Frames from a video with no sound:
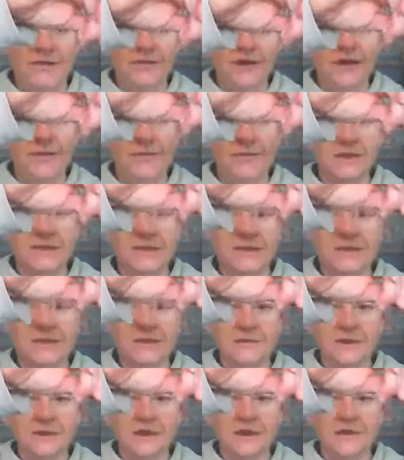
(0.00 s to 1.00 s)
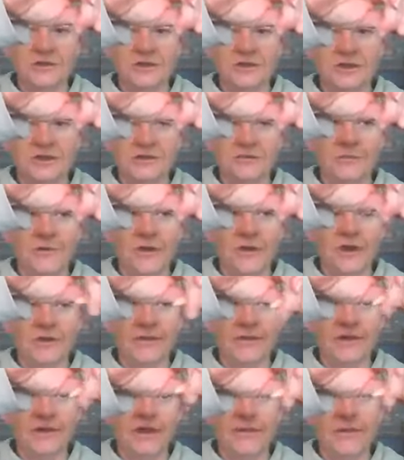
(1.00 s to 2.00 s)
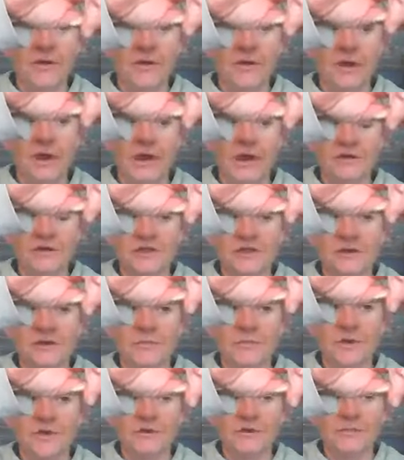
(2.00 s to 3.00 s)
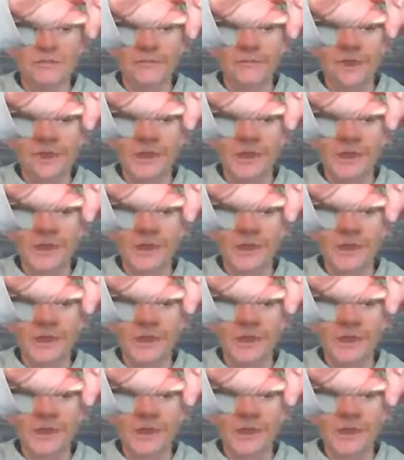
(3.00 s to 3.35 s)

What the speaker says: our thigh muscle, and our thigh bone and our shin bone.